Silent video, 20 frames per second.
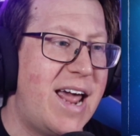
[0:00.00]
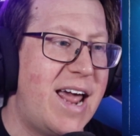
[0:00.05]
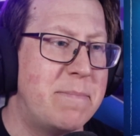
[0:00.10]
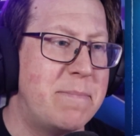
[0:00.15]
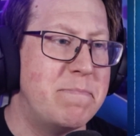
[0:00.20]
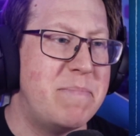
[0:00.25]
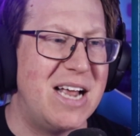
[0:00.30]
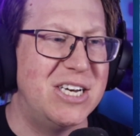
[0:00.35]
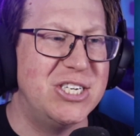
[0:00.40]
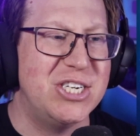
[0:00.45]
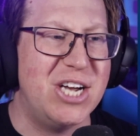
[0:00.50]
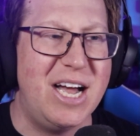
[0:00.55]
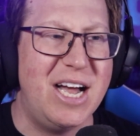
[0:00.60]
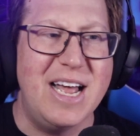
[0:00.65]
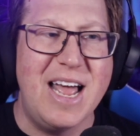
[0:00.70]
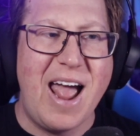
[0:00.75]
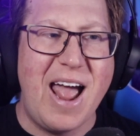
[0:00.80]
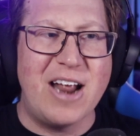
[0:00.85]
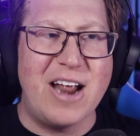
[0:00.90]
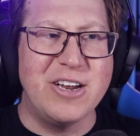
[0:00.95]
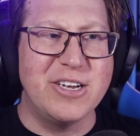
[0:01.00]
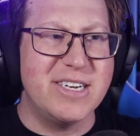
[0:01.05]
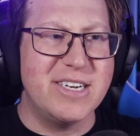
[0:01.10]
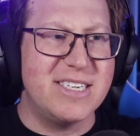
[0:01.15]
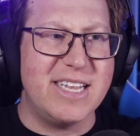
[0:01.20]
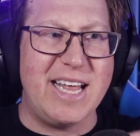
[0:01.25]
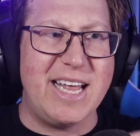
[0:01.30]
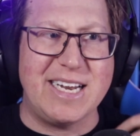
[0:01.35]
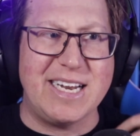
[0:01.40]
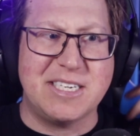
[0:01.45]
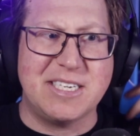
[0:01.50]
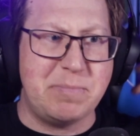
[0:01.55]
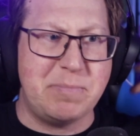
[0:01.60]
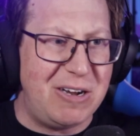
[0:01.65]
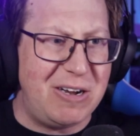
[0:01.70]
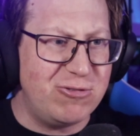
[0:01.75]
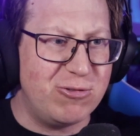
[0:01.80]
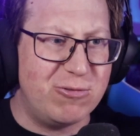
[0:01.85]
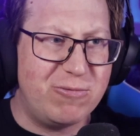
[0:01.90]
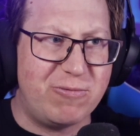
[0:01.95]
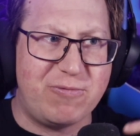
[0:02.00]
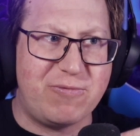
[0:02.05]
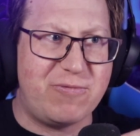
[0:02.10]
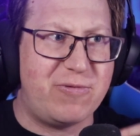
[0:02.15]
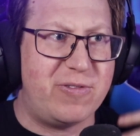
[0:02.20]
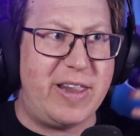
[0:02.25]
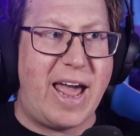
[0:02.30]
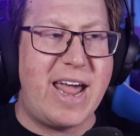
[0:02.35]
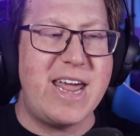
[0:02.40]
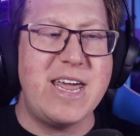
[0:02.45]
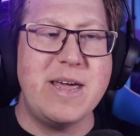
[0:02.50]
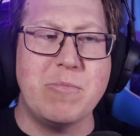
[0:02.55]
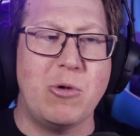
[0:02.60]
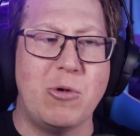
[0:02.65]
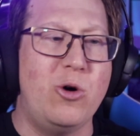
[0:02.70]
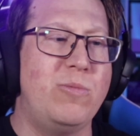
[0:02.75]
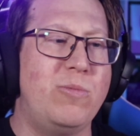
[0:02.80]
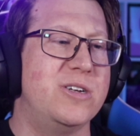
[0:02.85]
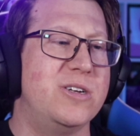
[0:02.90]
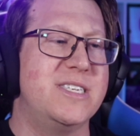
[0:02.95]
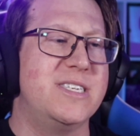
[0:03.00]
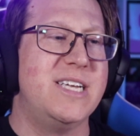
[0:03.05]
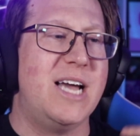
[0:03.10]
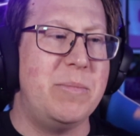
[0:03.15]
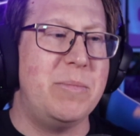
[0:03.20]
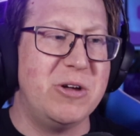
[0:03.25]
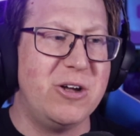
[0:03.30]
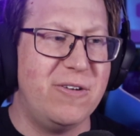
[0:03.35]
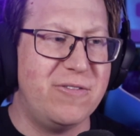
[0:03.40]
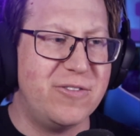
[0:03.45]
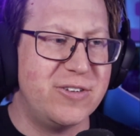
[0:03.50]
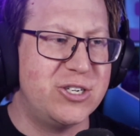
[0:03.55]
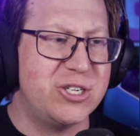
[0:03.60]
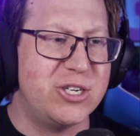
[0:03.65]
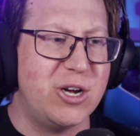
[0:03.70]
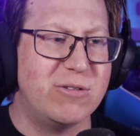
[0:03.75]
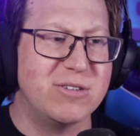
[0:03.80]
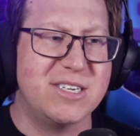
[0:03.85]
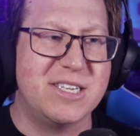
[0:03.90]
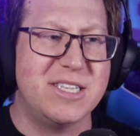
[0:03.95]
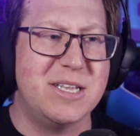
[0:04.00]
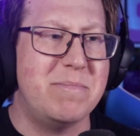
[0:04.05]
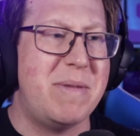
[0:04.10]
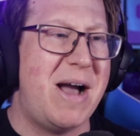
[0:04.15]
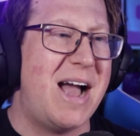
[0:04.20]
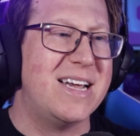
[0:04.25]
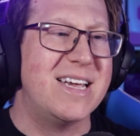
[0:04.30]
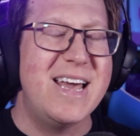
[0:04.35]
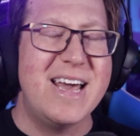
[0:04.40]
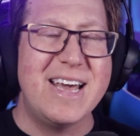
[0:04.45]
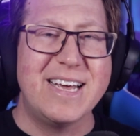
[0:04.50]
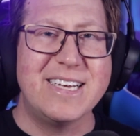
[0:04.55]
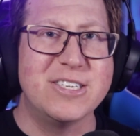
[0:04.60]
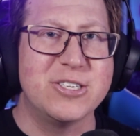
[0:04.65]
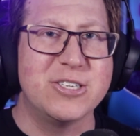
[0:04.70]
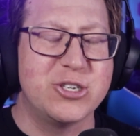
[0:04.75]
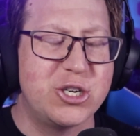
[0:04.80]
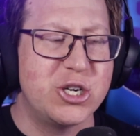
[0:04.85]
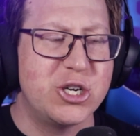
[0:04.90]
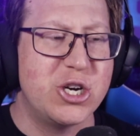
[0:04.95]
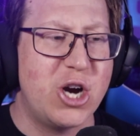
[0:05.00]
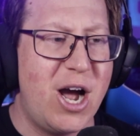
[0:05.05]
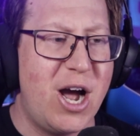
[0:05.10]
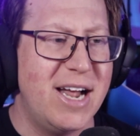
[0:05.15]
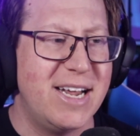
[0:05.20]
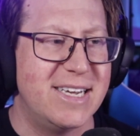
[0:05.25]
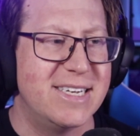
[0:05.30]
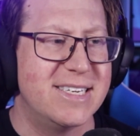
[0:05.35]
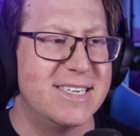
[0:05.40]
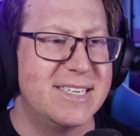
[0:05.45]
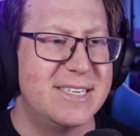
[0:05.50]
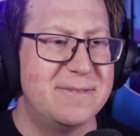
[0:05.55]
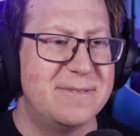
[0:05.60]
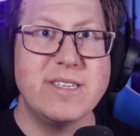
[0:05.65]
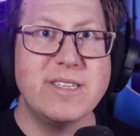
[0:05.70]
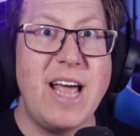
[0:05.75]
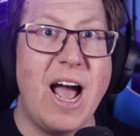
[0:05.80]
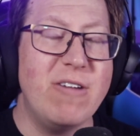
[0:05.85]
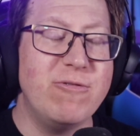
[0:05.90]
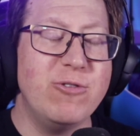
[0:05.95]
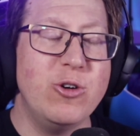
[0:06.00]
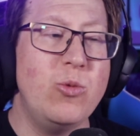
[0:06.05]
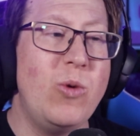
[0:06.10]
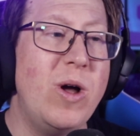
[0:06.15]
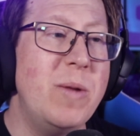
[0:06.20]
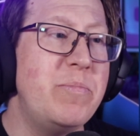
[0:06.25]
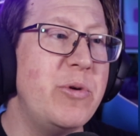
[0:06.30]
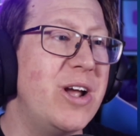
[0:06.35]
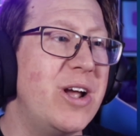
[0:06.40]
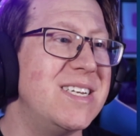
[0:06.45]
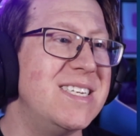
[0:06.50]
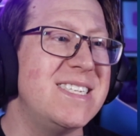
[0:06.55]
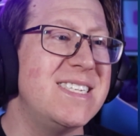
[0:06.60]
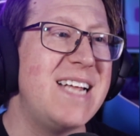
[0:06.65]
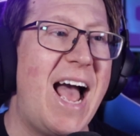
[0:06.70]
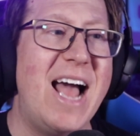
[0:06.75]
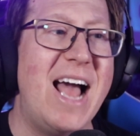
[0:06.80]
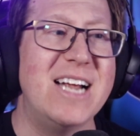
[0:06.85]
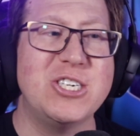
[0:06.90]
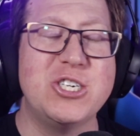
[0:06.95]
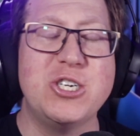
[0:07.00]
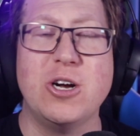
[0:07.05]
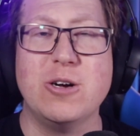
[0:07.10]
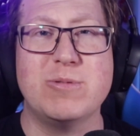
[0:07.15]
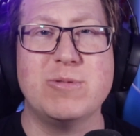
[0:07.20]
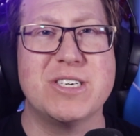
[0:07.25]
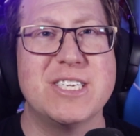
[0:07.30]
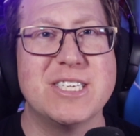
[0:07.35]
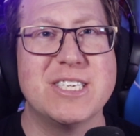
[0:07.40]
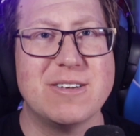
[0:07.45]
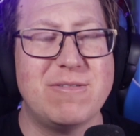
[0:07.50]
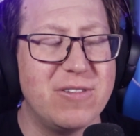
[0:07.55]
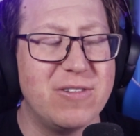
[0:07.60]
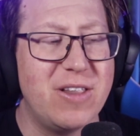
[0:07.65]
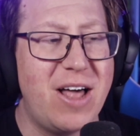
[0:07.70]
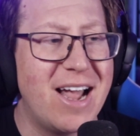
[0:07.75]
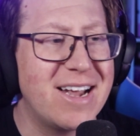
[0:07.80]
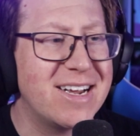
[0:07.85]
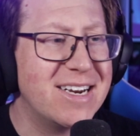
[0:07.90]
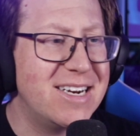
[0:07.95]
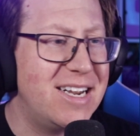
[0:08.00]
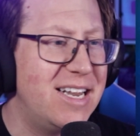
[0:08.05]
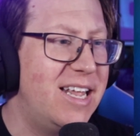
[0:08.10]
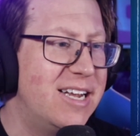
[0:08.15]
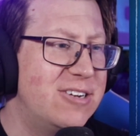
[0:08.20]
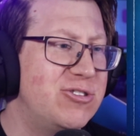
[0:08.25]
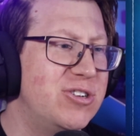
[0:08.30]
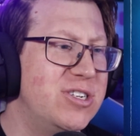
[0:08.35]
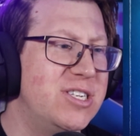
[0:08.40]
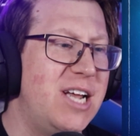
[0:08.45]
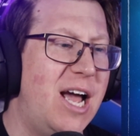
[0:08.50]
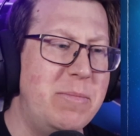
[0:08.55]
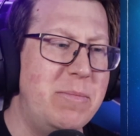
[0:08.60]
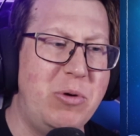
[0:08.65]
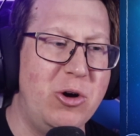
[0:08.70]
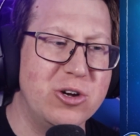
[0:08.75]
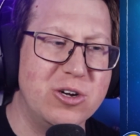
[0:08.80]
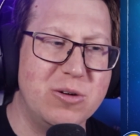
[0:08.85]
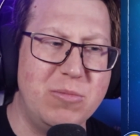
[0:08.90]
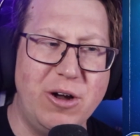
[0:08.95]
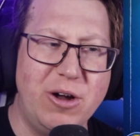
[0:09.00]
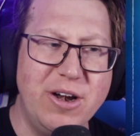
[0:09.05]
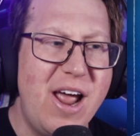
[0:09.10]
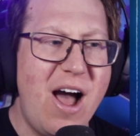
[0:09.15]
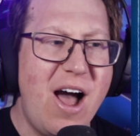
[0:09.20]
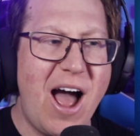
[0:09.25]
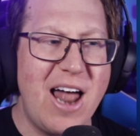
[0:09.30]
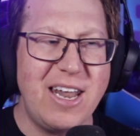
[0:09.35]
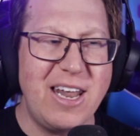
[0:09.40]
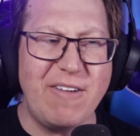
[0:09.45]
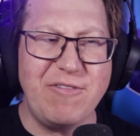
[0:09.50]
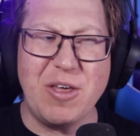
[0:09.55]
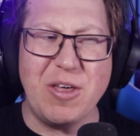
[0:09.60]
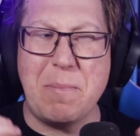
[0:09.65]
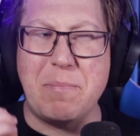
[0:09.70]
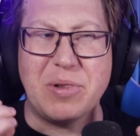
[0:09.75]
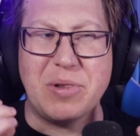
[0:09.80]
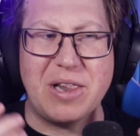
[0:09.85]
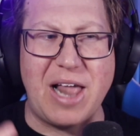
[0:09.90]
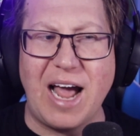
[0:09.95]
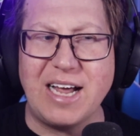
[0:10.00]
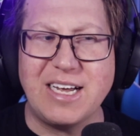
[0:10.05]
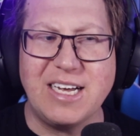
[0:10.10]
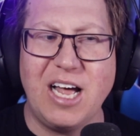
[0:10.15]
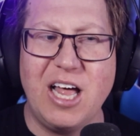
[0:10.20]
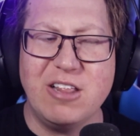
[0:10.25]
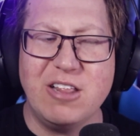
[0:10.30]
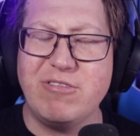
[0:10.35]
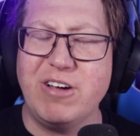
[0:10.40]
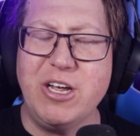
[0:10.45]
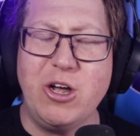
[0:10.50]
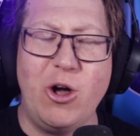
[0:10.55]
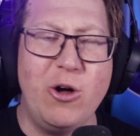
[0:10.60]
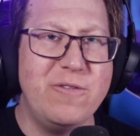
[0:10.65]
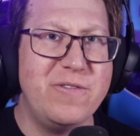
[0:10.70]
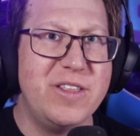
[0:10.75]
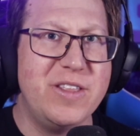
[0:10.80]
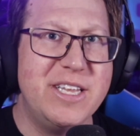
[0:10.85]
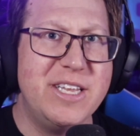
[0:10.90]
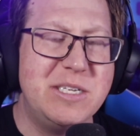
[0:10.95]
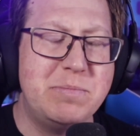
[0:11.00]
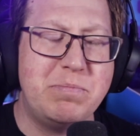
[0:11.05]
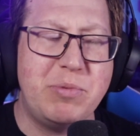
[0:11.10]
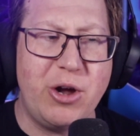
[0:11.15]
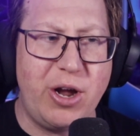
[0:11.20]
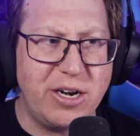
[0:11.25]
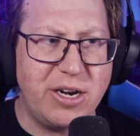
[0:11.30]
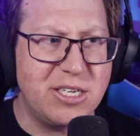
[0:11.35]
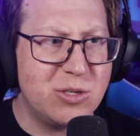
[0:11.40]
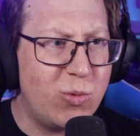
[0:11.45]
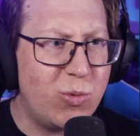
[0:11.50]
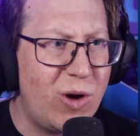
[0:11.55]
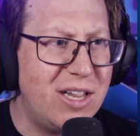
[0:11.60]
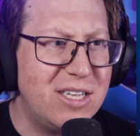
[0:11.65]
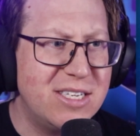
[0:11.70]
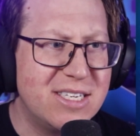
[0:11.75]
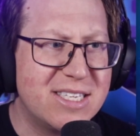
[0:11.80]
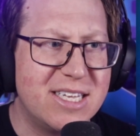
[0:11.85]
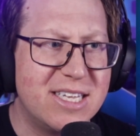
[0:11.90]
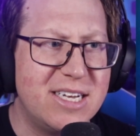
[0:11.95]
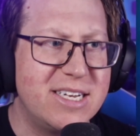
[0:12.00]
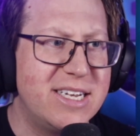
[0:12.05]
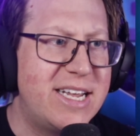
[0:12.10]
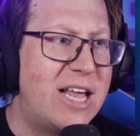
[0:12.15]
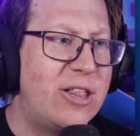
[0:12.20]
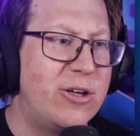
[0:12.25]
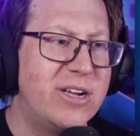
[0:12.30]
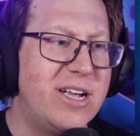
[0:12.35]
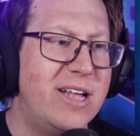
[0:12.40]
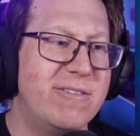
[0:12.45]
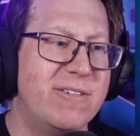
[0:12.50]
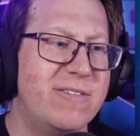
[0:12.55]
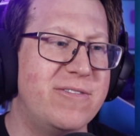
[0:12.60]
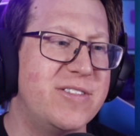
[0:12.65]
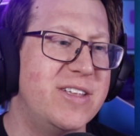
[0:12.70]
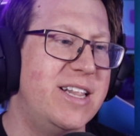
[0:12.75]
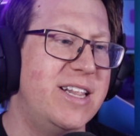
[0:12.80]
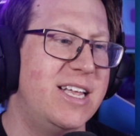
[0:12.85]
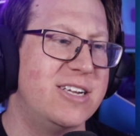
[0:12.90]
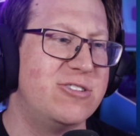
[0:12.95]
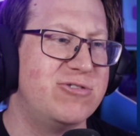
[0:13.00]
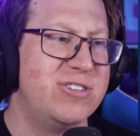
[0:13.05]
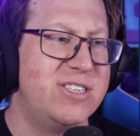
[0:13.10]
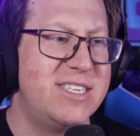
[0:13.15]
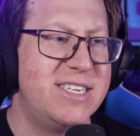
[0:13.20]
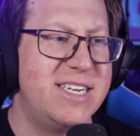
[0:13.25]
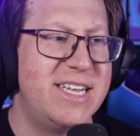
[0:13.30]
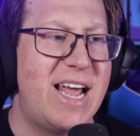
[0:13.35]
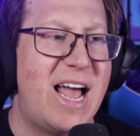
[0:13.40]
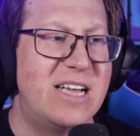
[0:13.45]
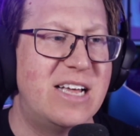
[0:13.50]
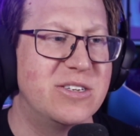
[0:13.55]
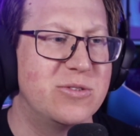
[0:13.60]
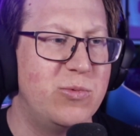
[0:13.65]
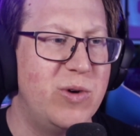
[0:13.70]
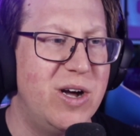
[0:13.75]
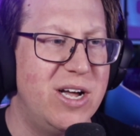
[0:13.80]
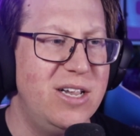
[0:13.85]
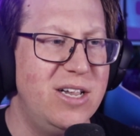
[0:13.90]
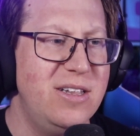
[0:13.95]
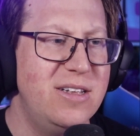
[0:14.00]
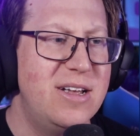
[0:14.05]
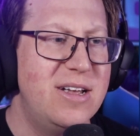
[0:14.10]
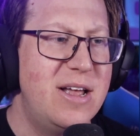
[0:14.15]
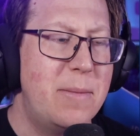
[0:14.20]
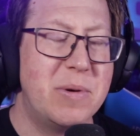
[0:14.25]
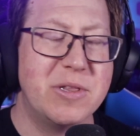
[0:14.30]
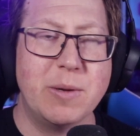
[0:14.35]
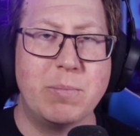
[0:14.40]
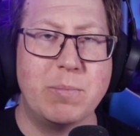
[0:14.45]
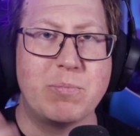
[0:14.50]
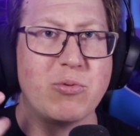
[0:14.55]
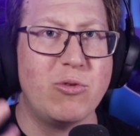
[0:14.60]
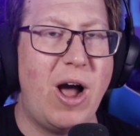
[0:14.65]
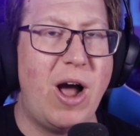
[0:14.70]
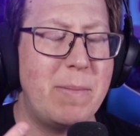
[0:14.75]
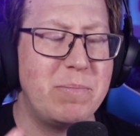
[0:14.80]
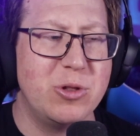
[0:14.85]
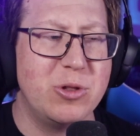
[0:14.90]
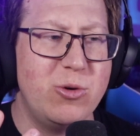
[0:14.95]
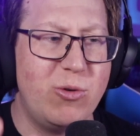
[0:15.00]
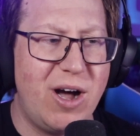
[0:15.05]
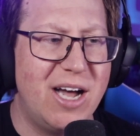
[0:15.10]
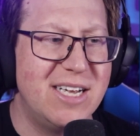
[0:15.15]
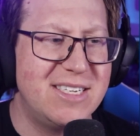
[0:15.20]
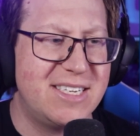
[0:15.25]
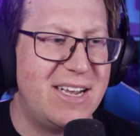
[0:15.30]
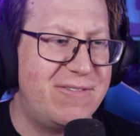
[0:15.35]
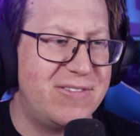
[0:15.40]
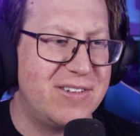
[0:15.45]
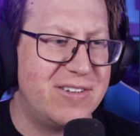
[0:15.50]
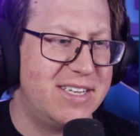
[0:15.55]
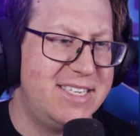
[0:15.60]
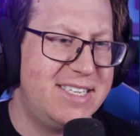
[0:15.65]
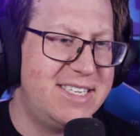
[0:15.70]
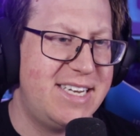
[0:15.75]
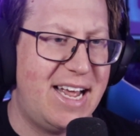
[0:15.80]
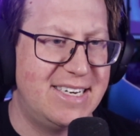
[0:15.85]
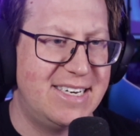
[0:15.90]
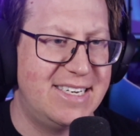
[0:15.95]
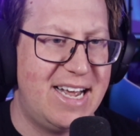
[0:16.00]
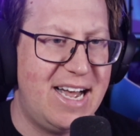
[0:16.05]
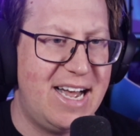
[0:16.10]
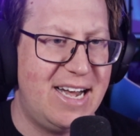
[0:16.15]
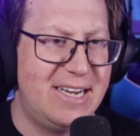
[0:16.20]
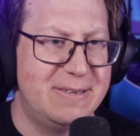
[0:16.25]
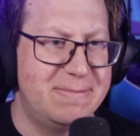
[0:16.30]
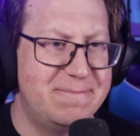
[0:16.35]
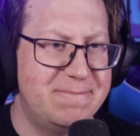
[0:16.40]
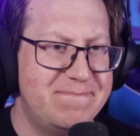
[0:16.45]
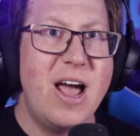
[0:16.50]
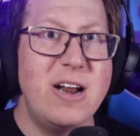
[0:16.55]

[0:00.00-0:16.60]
a badger, and you can see that a spectral flame almost coming off the shoulders and the back is giant. Now, Root 1 bird is Hatchok, which is a flying and electric type Pokemon. I love the black coloring over this bird, as well as the yellow coloring for the electricity as well. But the bright blue eyes definitely stand out.